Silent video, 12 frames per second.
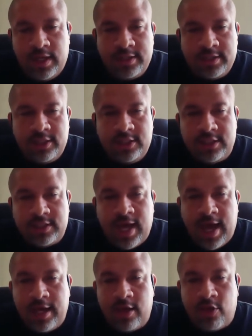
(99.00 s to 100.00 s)
to just
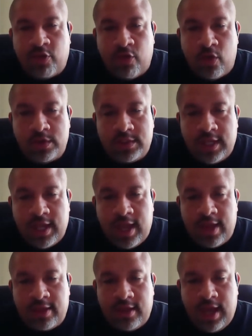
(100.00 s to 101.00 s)
kind of throw
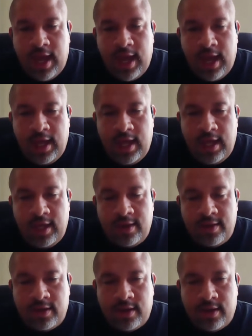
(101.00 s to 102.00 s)
together a
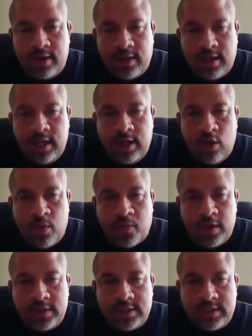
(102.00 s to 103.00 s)
keynote
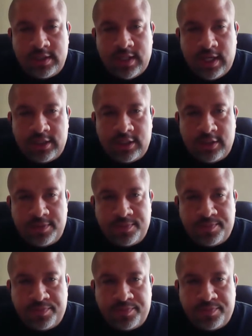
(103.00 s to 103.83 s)
presentation